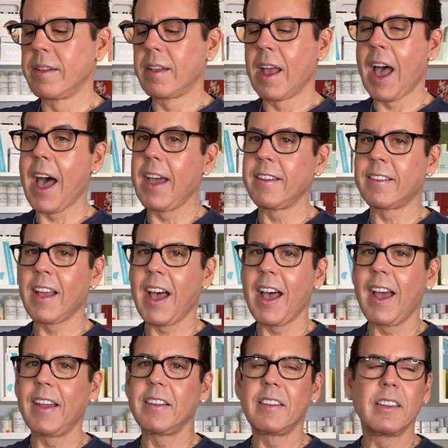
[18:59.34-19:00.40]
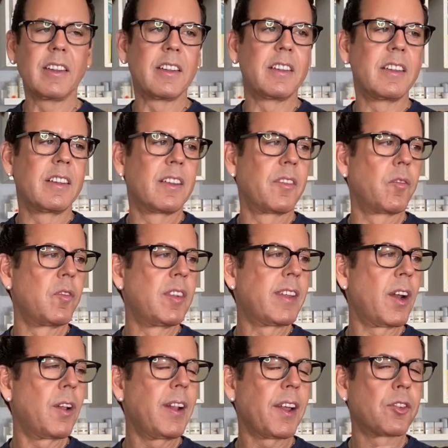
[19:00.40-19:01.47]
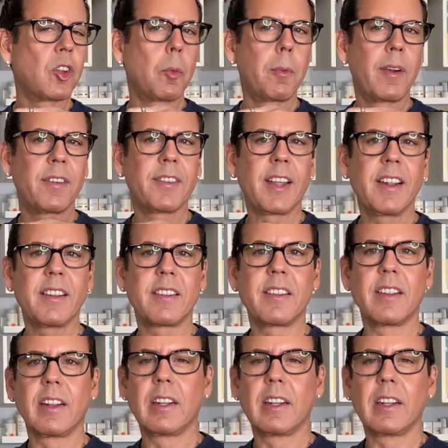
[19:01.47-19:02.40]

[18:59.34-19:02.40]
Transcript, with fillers: High tide. This smells like summer scents.